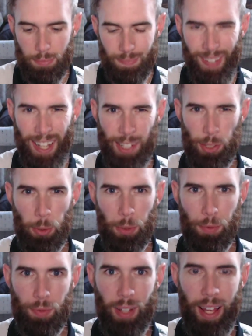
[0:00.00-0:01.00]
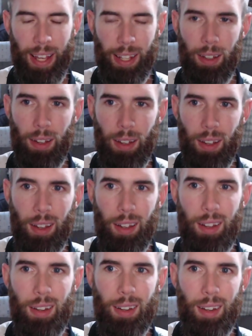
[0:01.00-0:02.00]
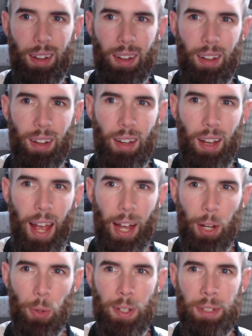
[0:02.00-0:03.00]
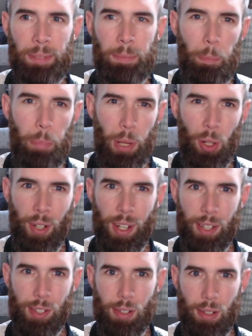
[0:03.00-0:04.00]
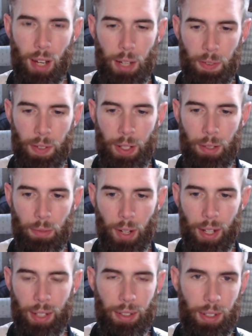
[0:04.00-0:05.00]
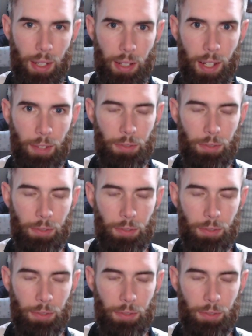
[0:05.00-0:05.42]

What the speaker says: that sort of like acrid bitterness off of it, right? You get that